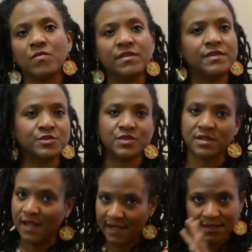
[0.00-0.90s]
there's
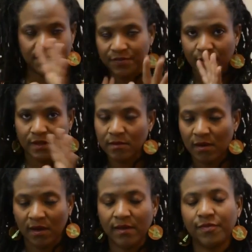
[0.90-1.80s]
lots of different
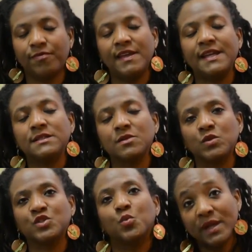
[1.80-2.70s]
things in
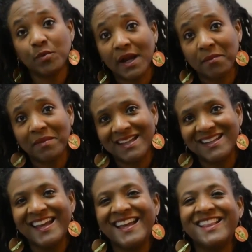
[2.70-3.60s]
which we
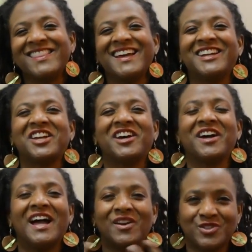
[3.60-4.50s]
recommend that
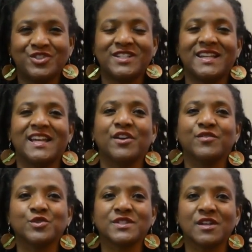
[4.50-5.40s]
how you should take care
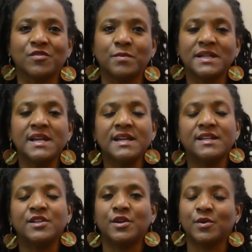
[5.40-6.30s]
of yourself. But,
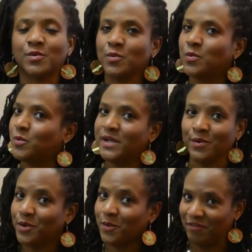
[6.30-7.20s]
you know, we
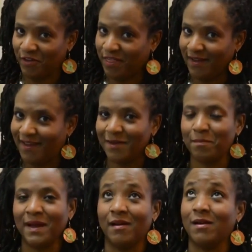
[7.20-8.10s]
don't know everything
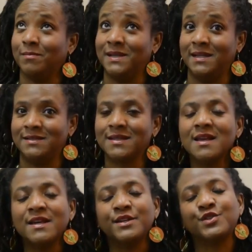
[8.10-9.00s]
by all means.
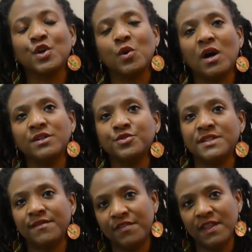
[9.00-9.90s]
So
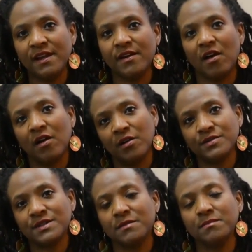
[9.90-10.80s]
underneath there are
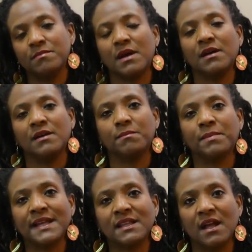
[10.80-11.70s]
some
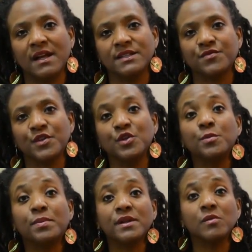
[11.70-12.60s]
blank lines for you
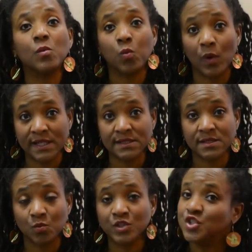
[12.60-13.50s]
to put
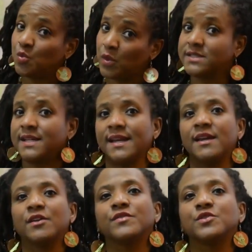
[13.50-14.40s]
ways in which you want to take
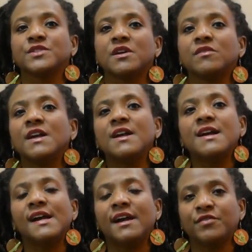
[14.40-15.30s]
care of yourself
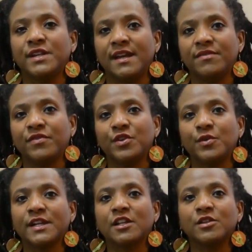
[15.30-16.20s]
every day, for you
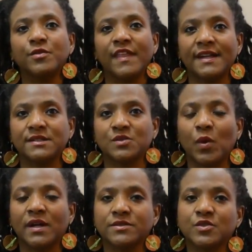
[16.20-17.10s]
to include that as
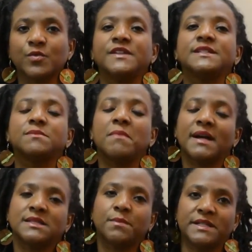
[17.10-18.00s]
well. So this
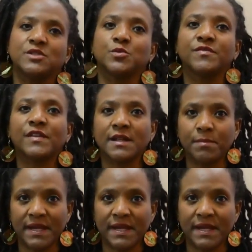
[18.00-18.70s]
My Space to Reflect